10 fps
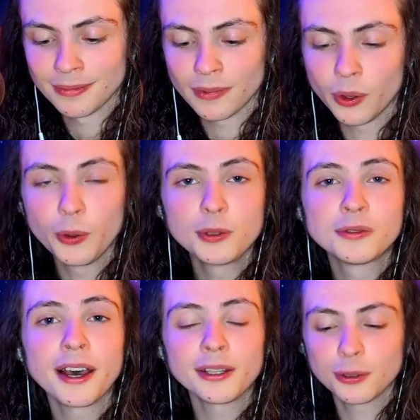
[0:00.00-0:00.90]
Those
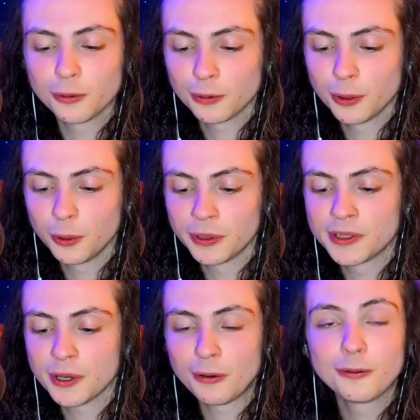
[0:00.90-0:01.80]
vital fluids
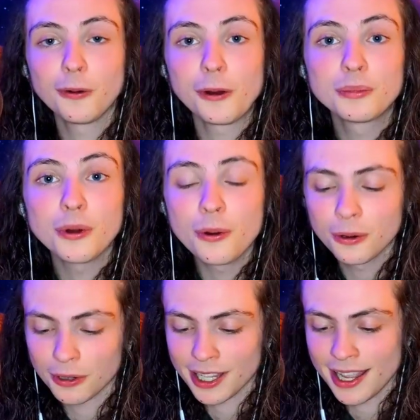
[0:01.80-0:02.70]
are for
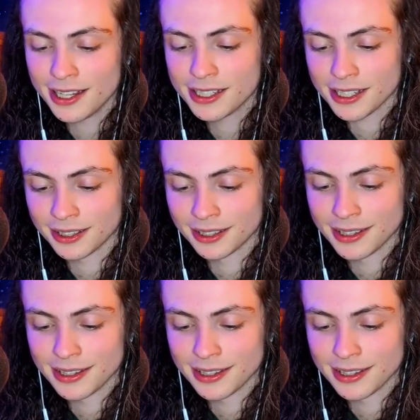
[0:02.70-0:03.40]
procreation,